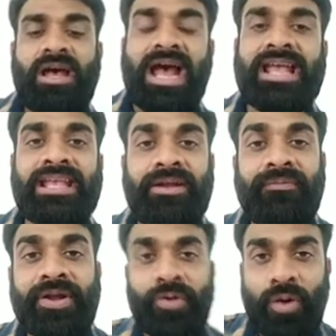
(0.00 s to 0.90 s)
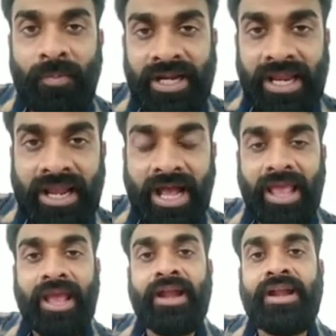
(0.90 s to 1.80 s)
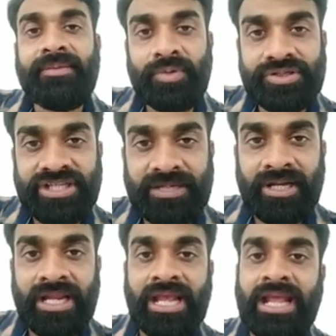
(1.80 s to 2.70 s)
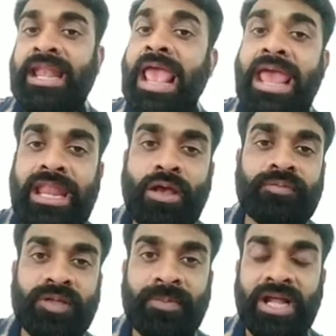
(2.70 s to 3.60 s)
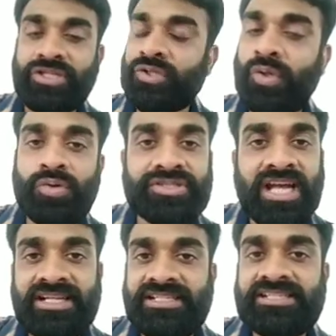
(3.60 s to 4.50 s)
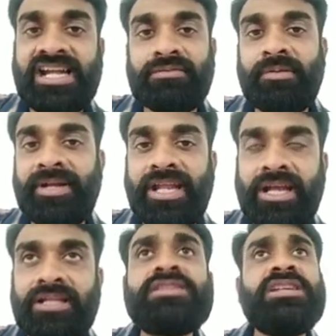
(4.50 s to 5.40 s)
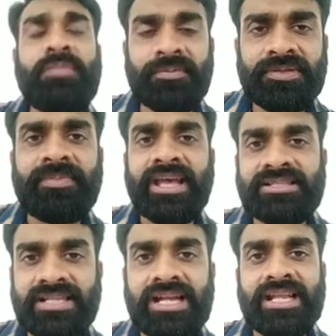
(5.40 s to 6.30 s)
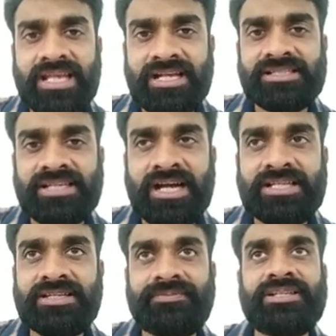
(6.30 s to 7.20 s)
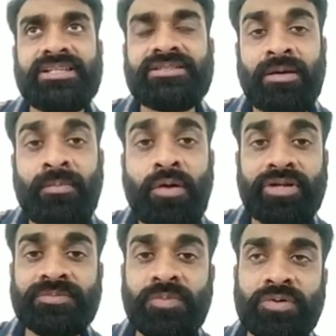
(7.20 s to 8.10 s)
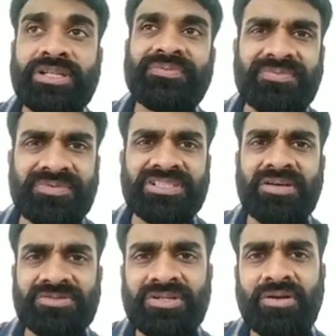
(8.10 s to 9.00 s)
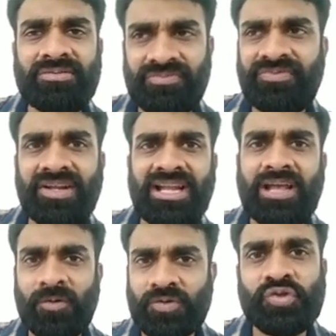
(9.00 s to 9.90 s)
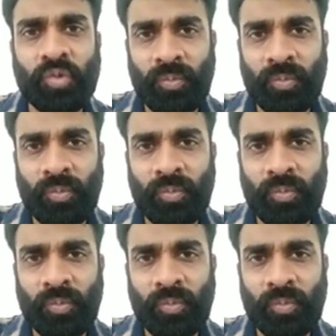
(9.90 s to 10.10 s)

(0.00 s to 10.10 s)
I can withdraw money, I can deposit money in any of the branch. No charges that will be taken. Some of the banks, they are taking a charge if it is amount is more than 50,000 or 1 lakh or so,